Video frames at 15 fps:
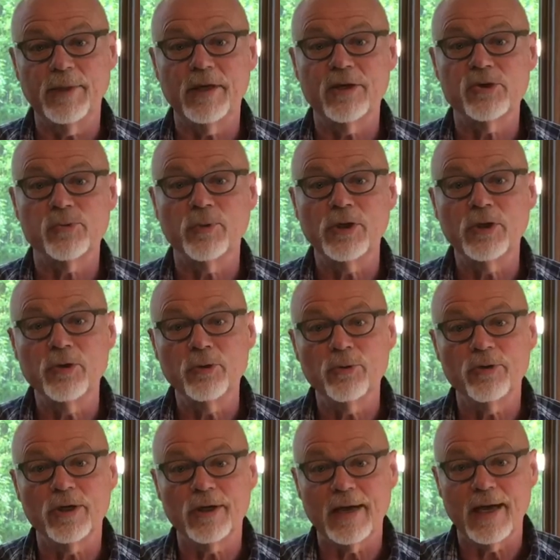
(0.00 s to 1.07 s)
because we knew
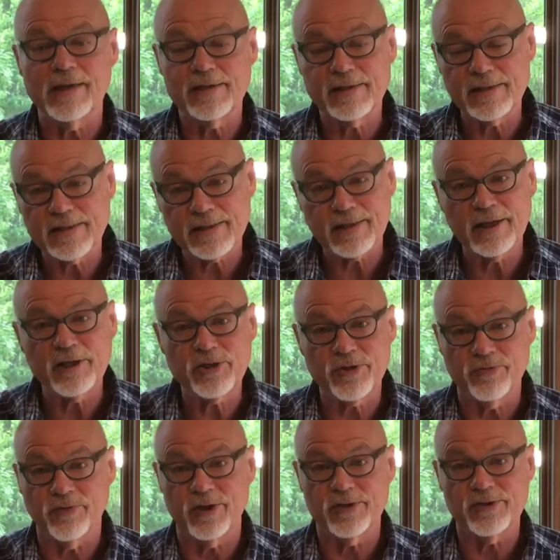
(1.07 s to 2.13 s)
that God sees each
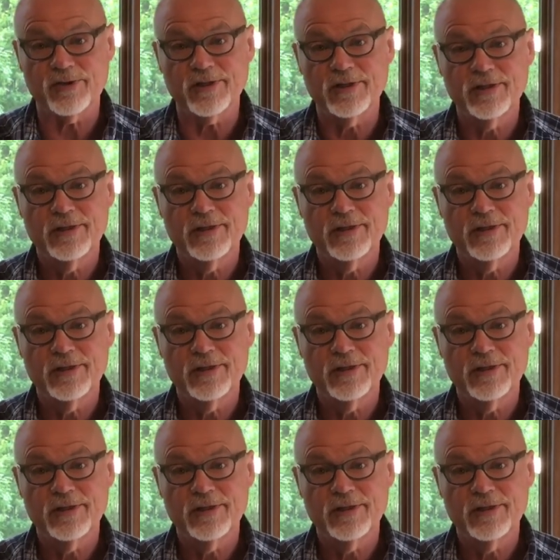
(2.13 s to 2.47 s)
of us